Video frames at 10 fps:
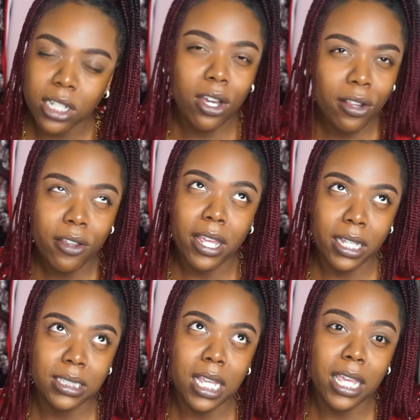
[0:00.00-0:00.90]
The color
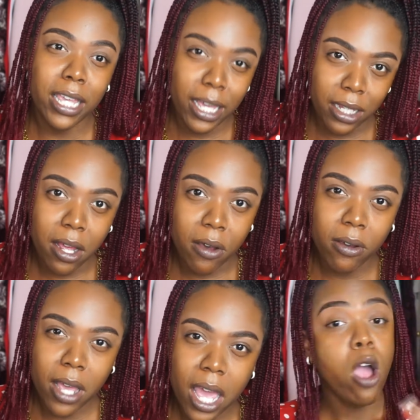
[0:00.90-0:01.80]
is yellow,
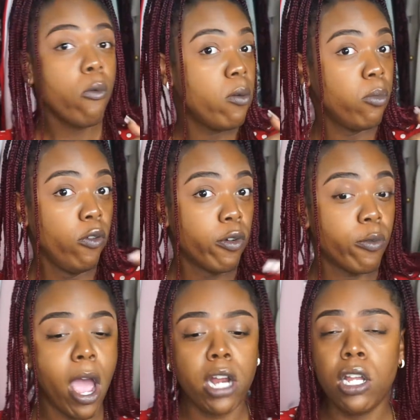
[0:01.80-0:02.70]
okay? We're moving
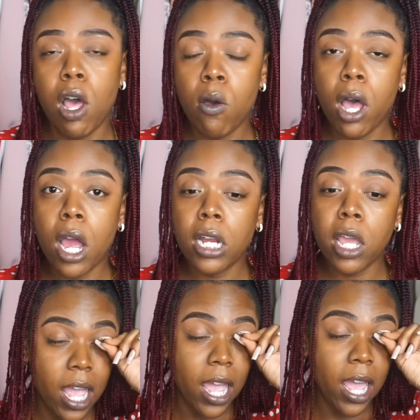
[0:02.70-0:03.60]
right along,
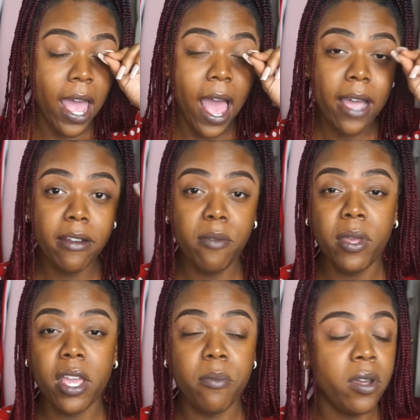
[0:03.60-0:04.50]
honey. And I could have
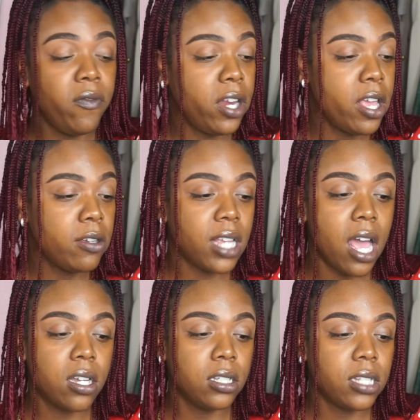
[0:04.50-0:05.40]
been put videos
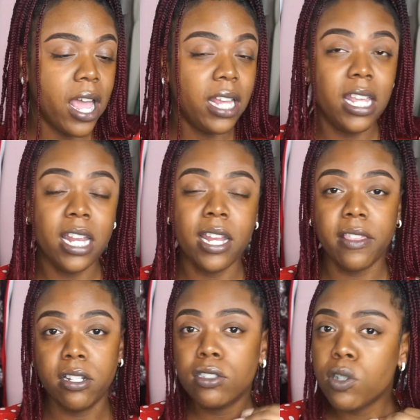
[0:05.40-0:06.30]
out because I ain't did
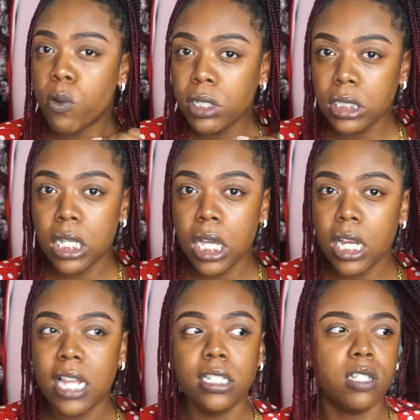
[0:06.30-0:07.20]
nothing this quarantine,
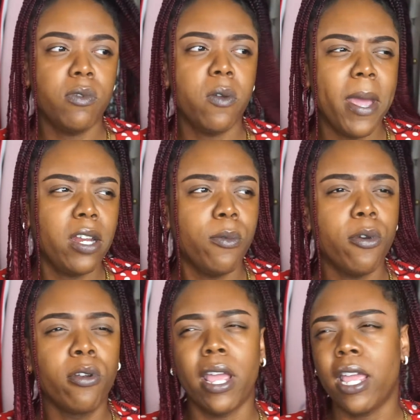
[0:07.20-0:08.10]
honey. I just went back to
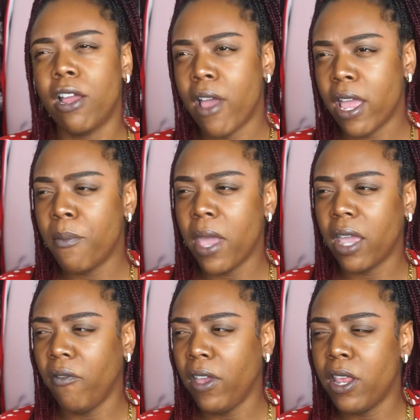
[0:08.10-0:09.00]
work and here I am
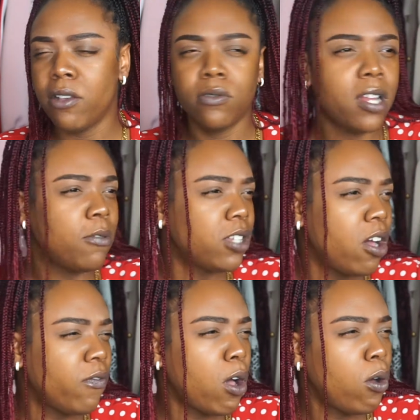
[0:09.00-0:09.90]
making videos when I was
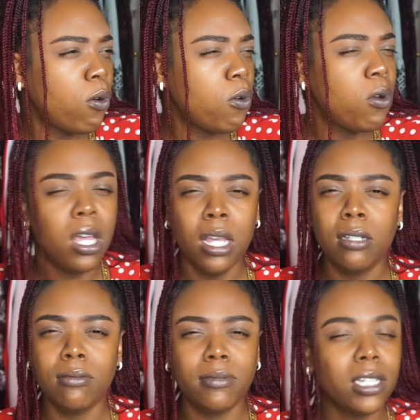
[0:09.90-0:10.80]
off a whole
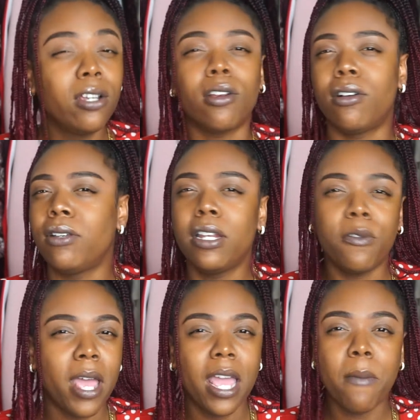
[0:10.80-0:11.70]
girl.
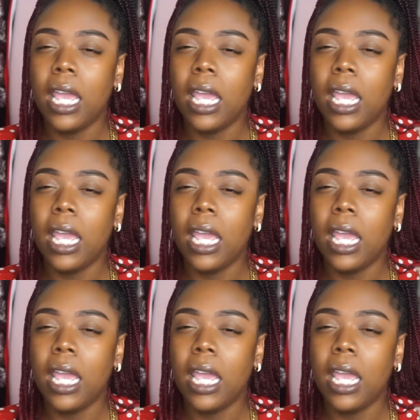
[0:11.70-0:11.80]
Anyway,